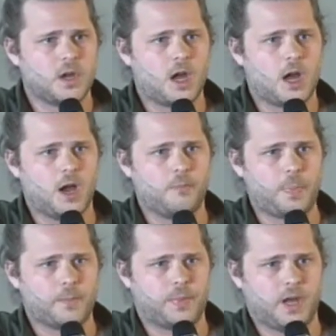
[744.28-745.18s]

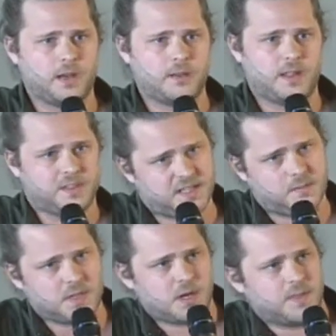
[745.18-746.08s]
But at the
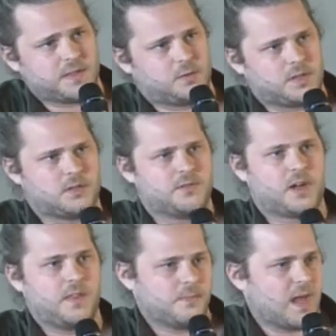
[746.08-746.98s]
same time, there's the question of
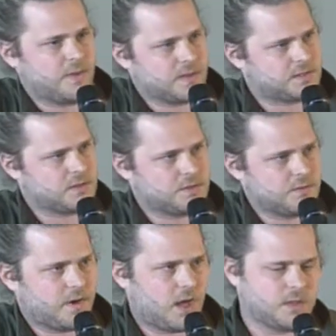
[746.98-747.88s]
like, maybe this goes too
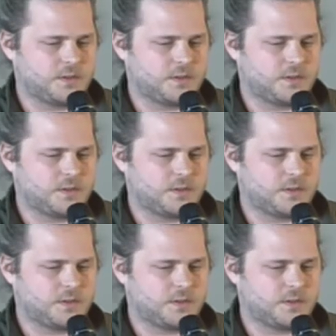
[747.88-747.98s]
far.